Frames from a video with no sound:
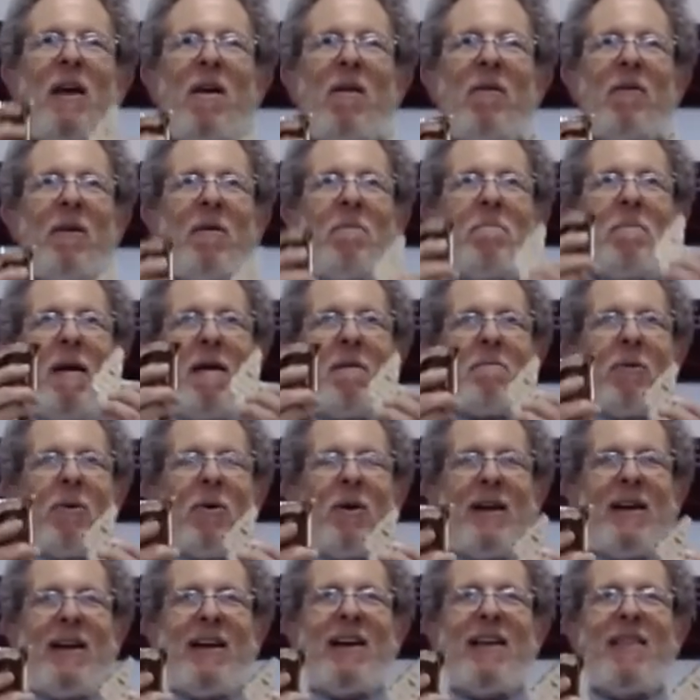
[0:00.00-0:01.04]

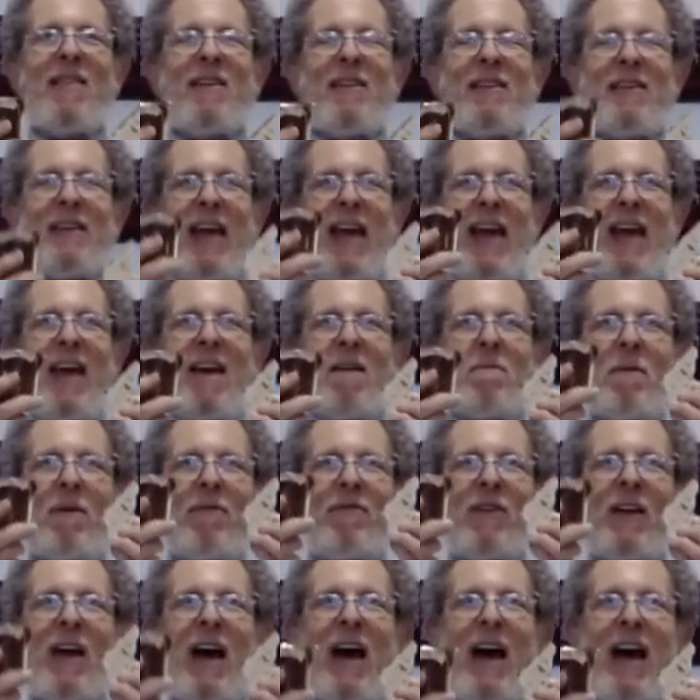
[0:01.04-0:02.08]
remembering the Lamb
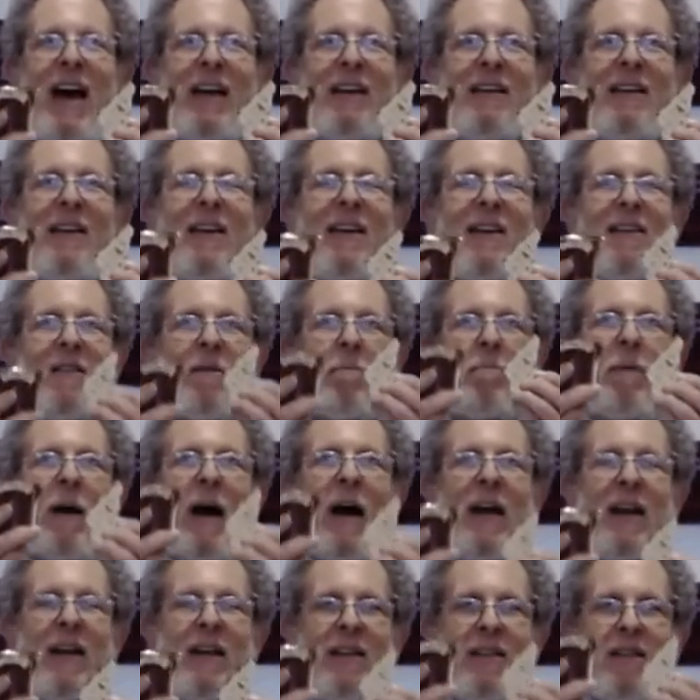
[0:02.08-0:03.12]
of God, the
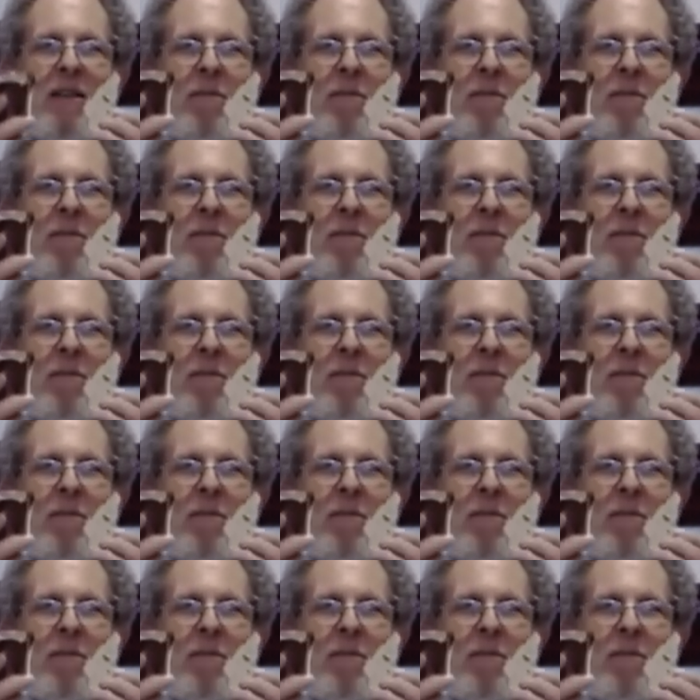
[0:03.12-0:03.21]
body and the